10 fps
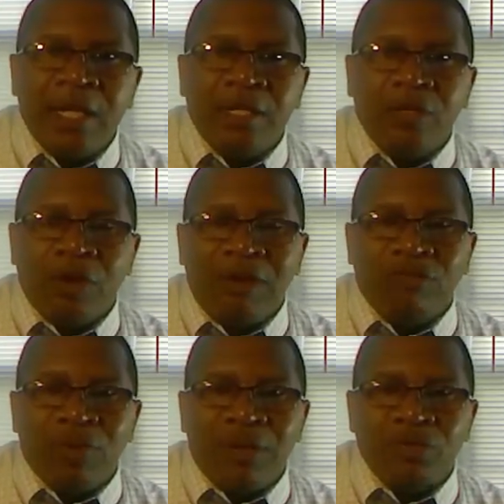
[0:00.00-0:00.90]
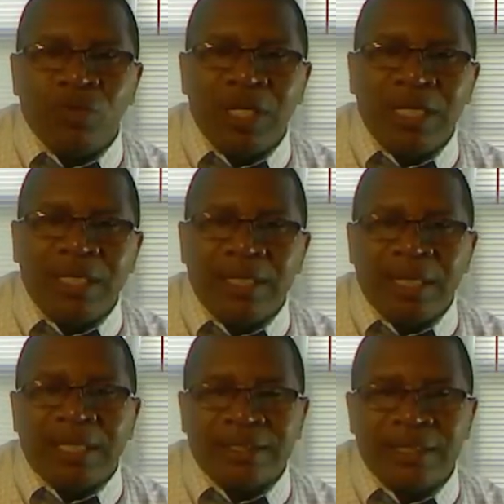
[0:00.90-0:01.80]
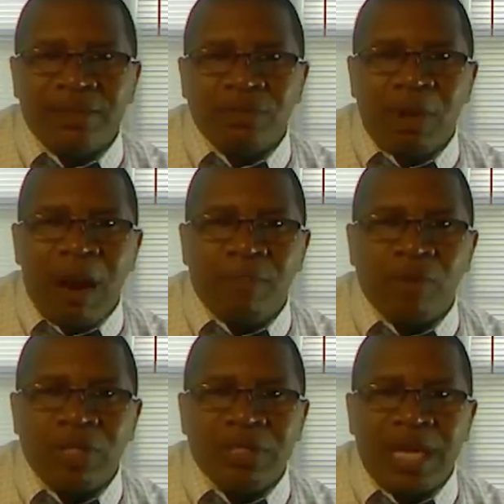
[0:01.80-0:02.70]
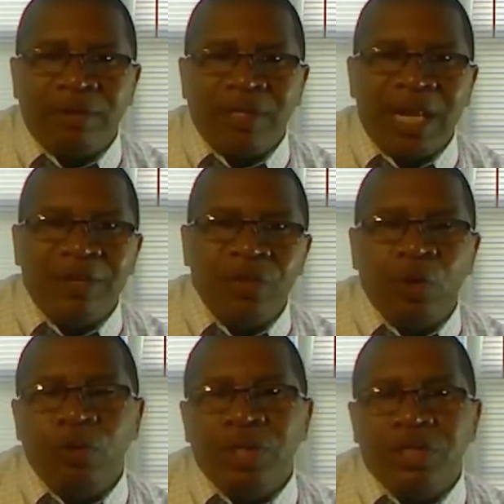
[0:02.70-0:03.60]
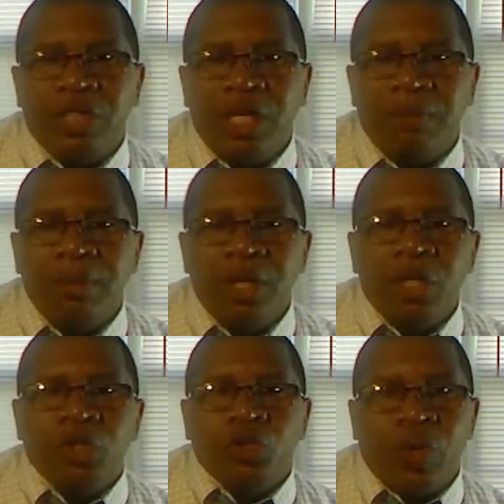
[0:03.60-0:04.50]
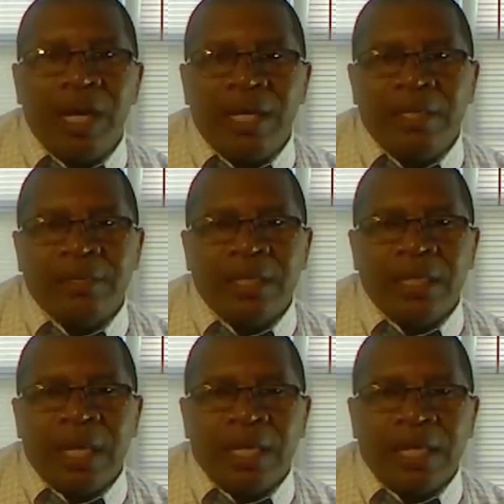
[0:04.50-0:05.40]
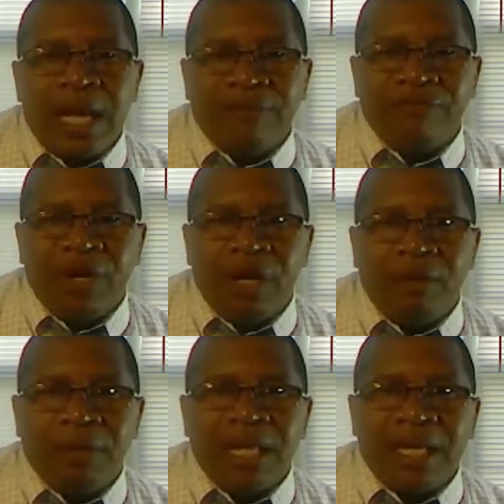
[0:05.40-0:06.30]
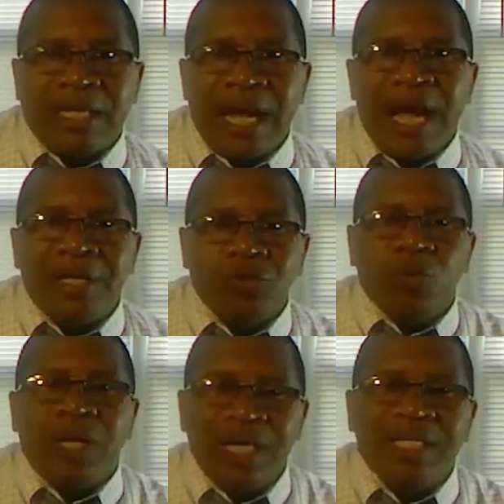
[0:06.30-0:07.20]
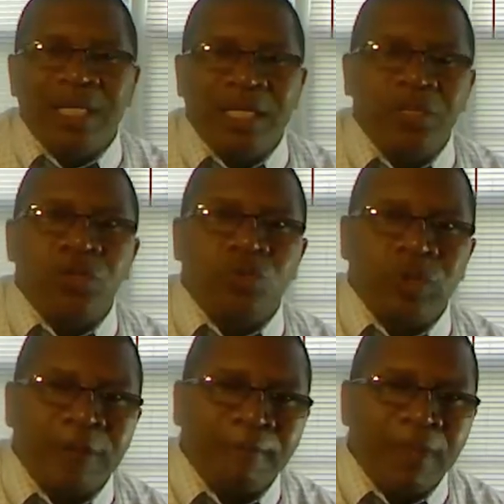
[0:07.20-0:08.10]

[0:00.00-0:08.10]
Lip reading: You know, when I was training down there, like I said, there's some operators down there, and I know that Tim trains a lot of guys who are in the industry.